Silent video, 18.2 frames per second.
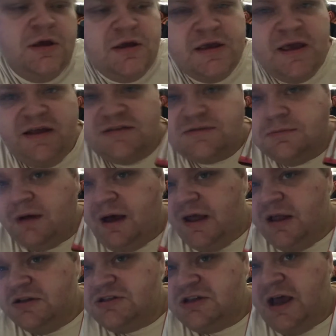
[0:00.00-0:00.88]
Yes,
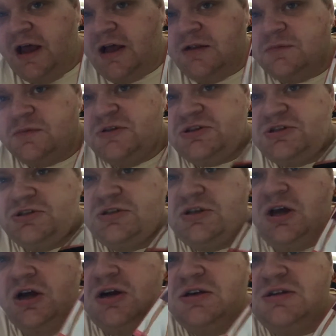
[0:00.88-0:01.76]
Wild Child, which
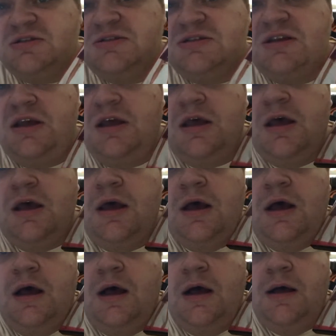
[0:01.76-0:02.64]
stars
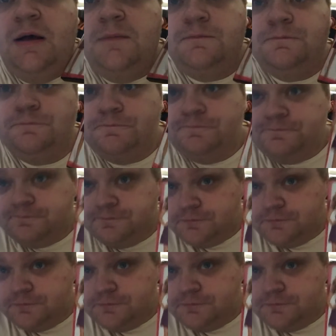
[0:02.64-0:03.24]
um,